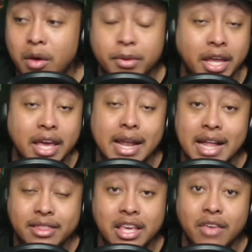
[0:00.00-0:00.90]
But again, I
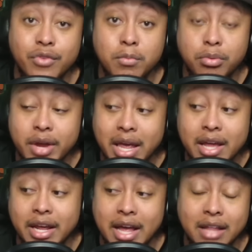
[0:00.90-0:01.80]
think if you bring
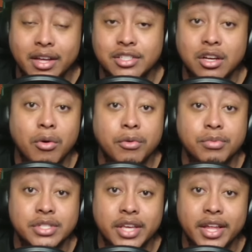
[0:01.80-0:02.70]
in a guy like Jacoby
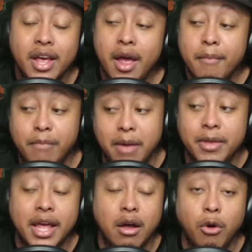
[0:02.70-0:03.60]
Brissett, maybe
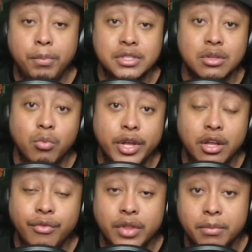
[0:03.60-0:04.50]
that opens the
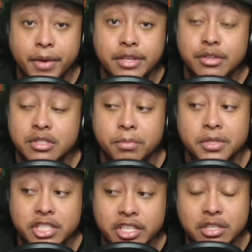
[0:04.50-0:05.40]
window for the Patriots to
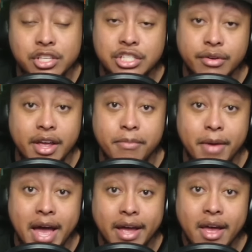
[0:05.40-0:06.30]
potentially trade
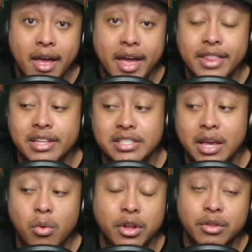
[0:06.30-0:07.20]
back and then
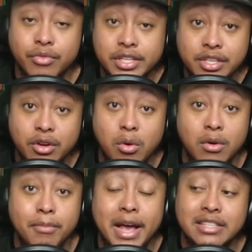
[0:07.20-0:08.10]
take one of the riskier
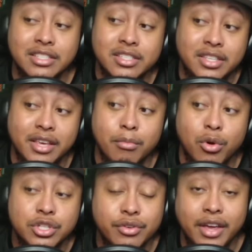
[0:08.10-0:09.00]
quarterbacks and just get
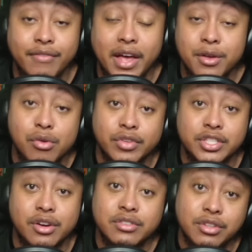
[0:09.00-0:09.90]
more trade value in
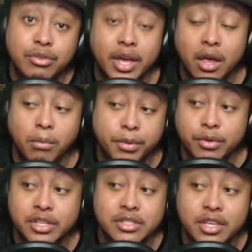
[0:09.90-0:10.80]
return so you can help
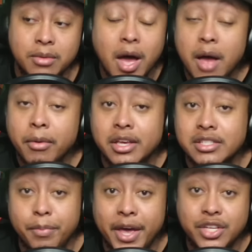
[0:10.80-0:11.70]
build this team because
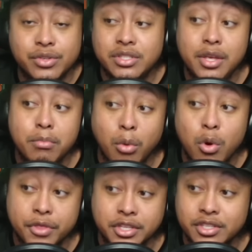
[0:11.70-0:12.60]
the Patriots need
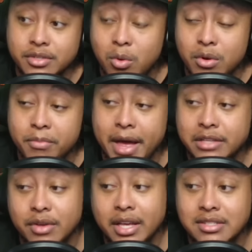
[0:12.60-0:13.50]
more than just quarterbacks.
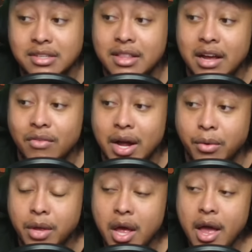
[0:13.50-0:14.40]
So I can see that route.